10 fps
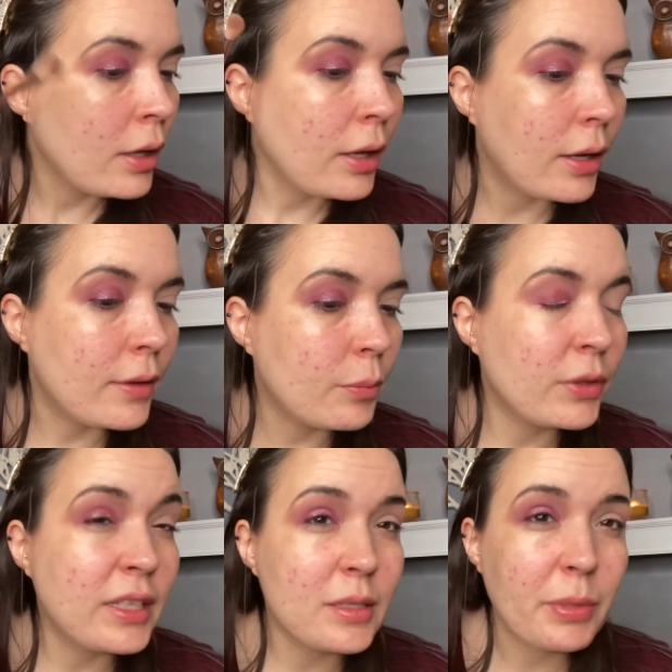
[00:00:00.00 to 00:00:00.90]
and then
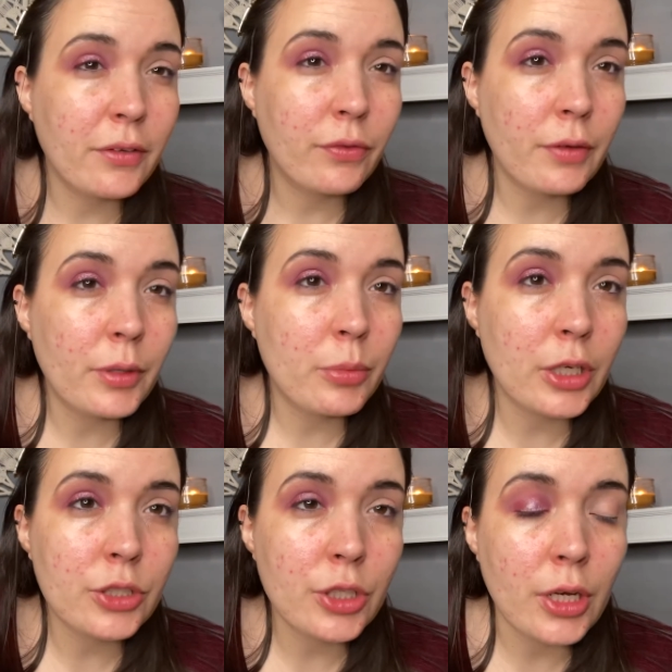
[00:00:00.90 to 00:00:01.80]
with this big fluffy
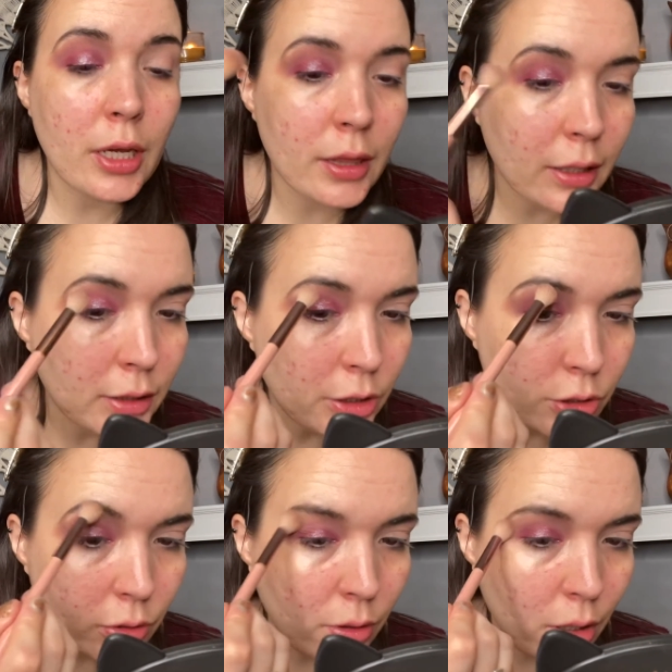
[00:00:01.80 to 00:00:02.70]
brush, nothing
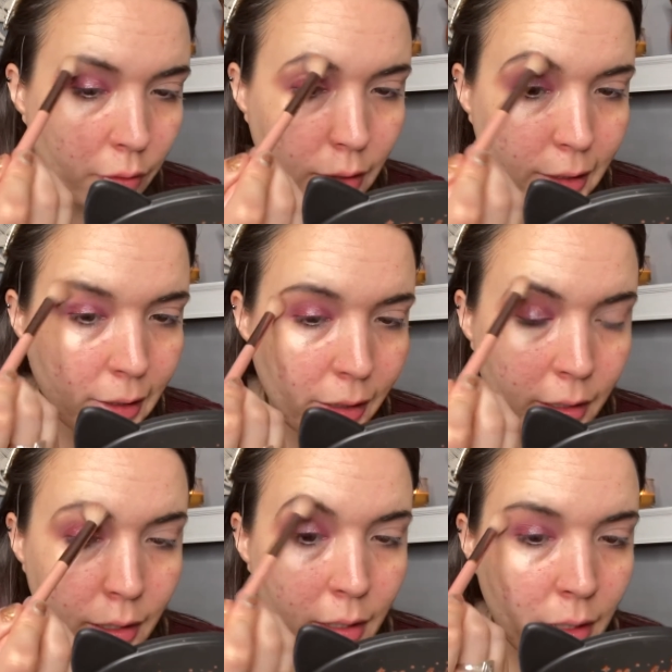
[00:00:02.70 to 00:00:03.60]
additional on there.
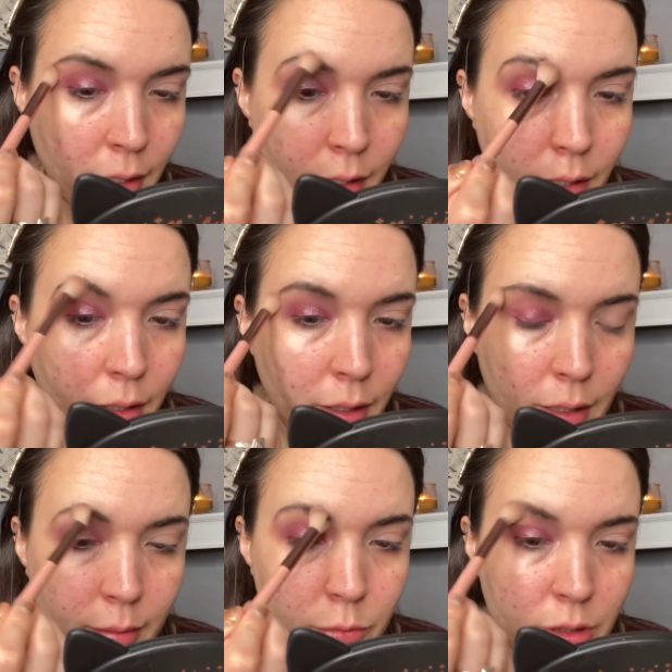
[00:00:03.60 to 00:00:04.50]

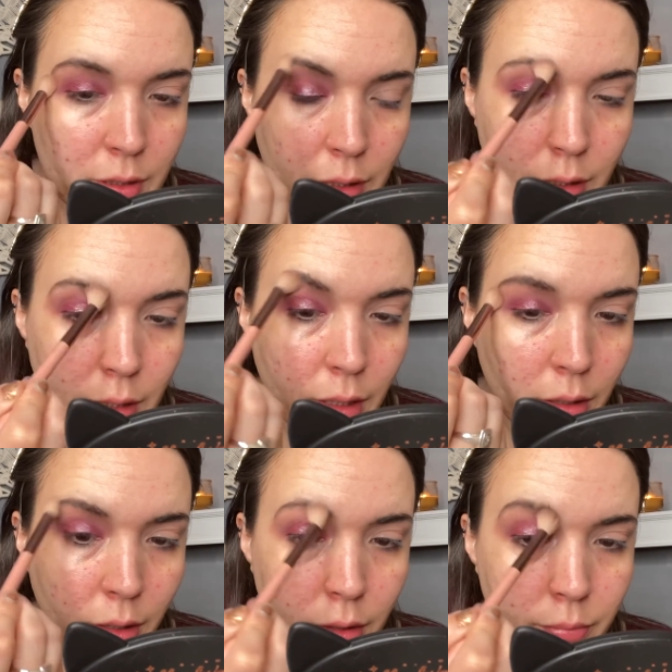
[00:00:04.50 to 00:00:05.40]
I'm just gonna kind
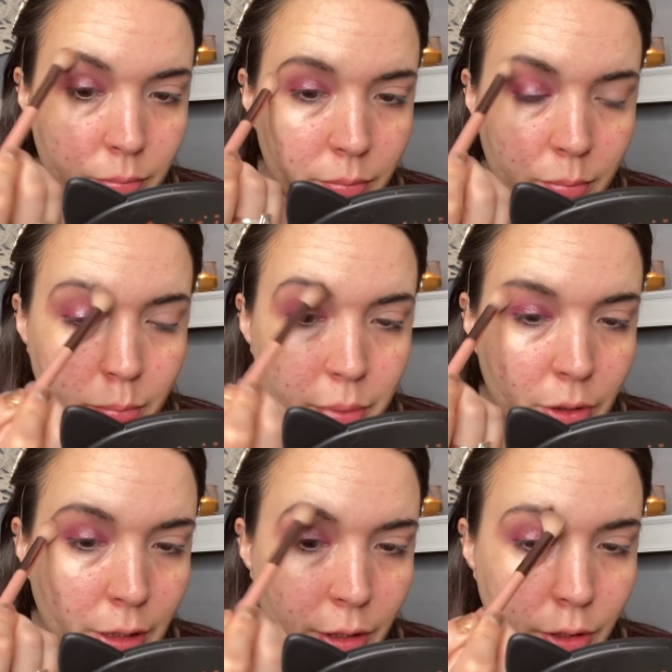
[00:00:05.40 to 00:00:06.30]
of
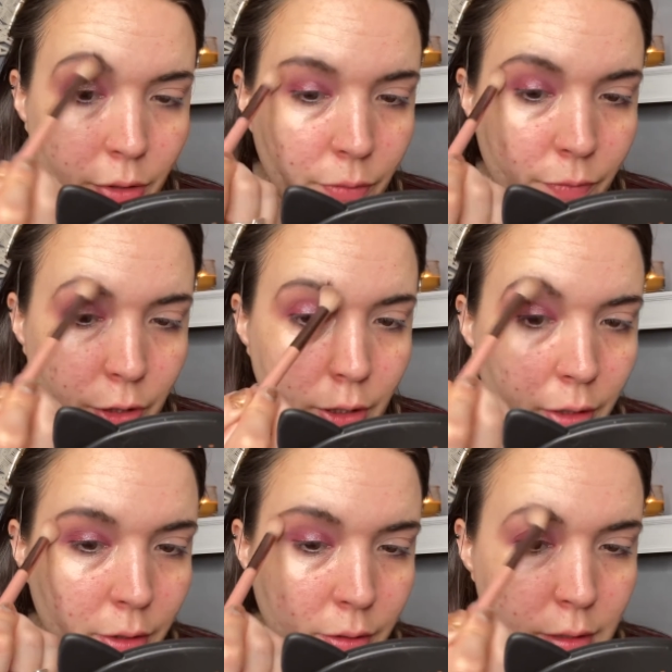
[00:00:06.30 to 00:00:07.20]
blend
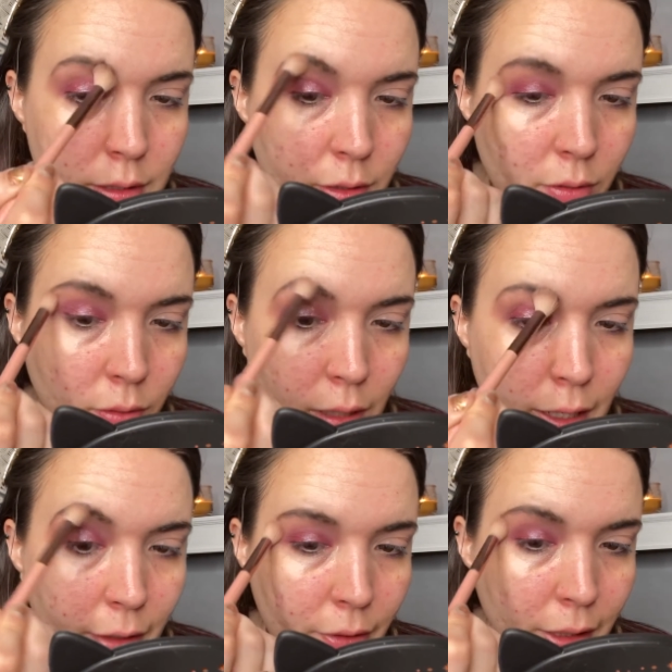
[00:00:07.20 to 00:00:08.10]
over this little
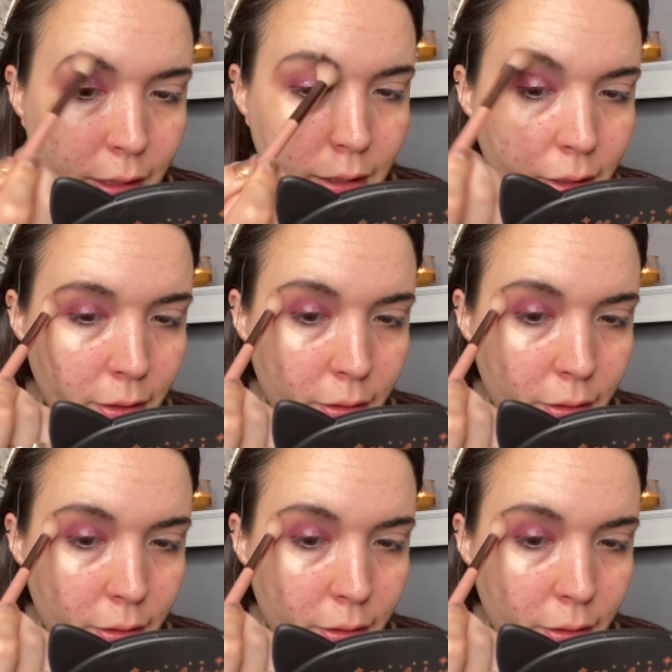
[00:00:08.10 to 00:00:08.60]
line right here.